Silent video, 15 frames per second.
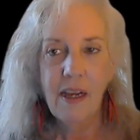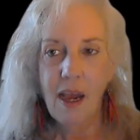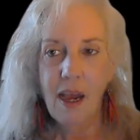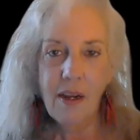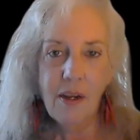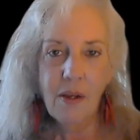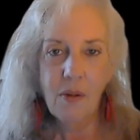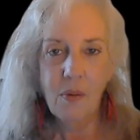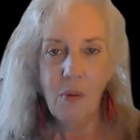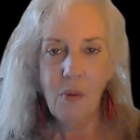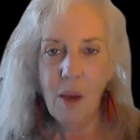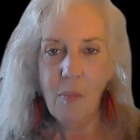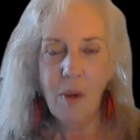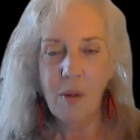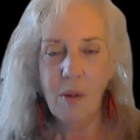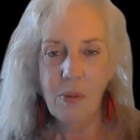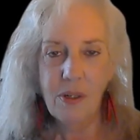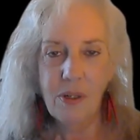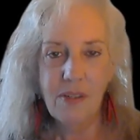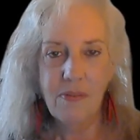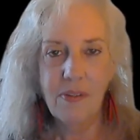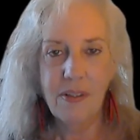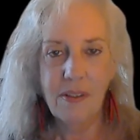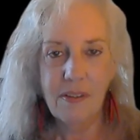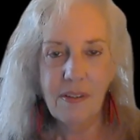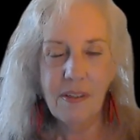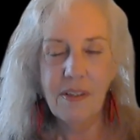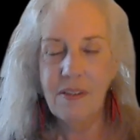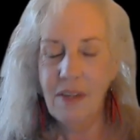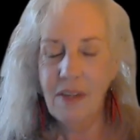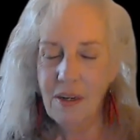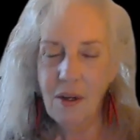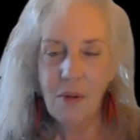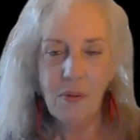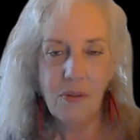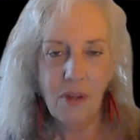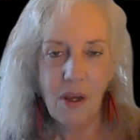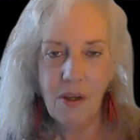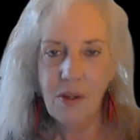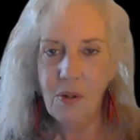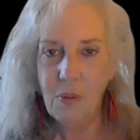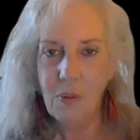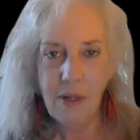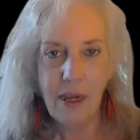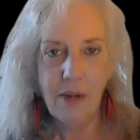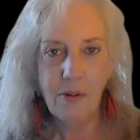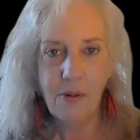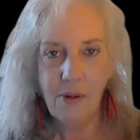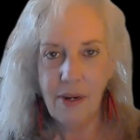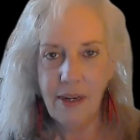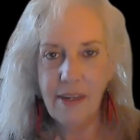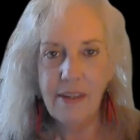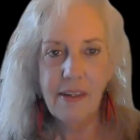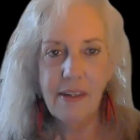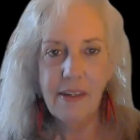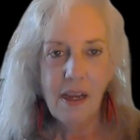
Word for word: I know I'm on a bridge of incidents. I know it's all going to work out great.